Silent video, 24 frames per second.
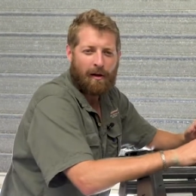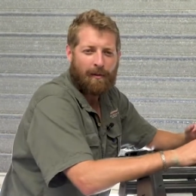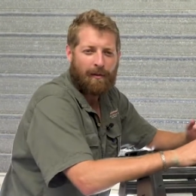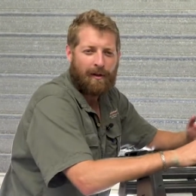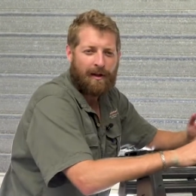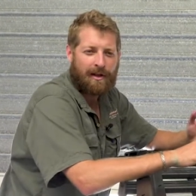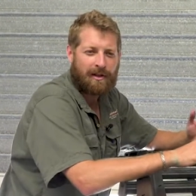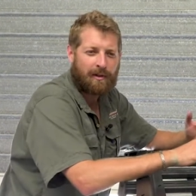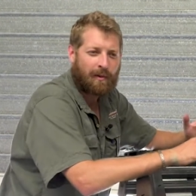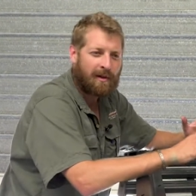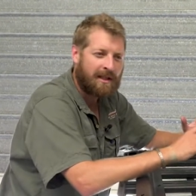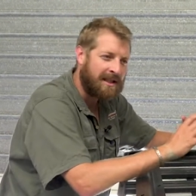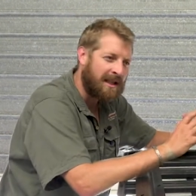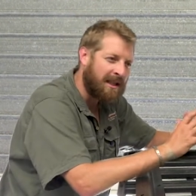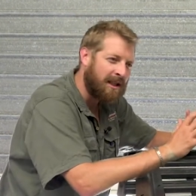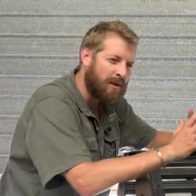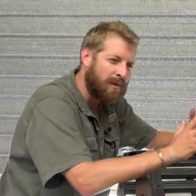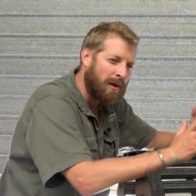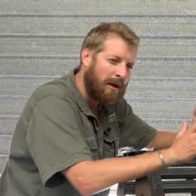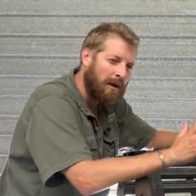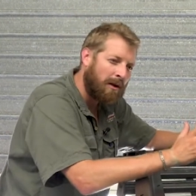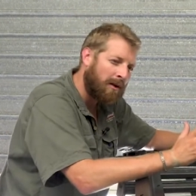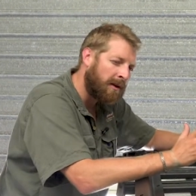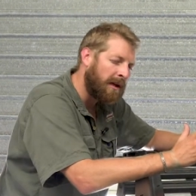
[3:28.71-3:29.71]
There's always
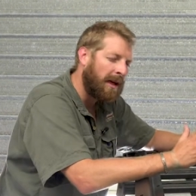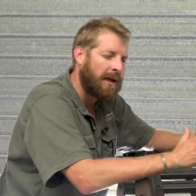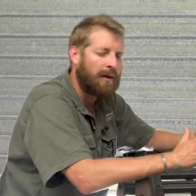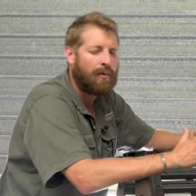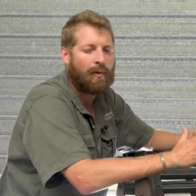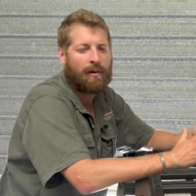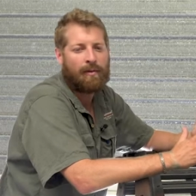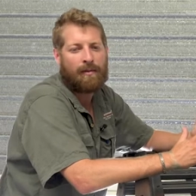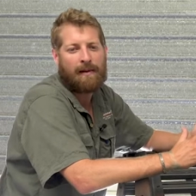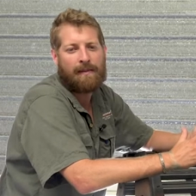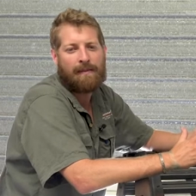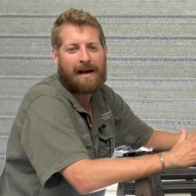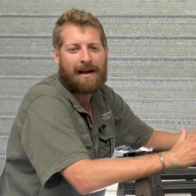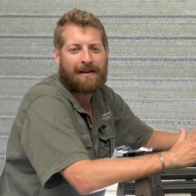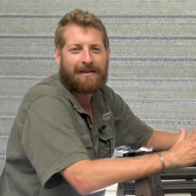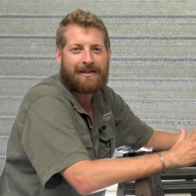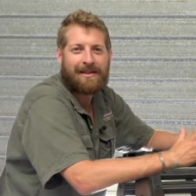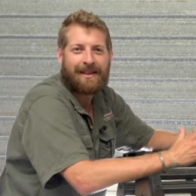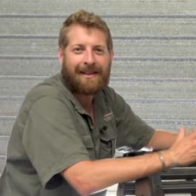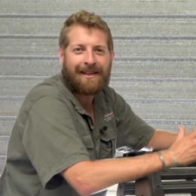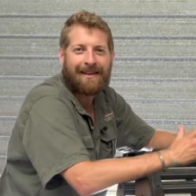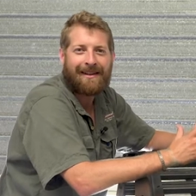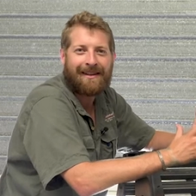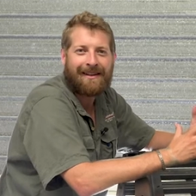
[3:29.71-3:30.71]
things we look at when we're
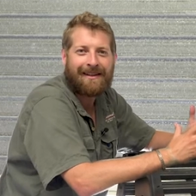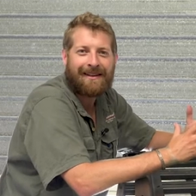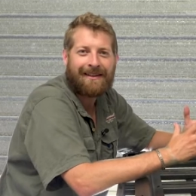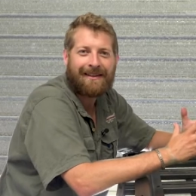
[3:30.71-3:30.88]
mounting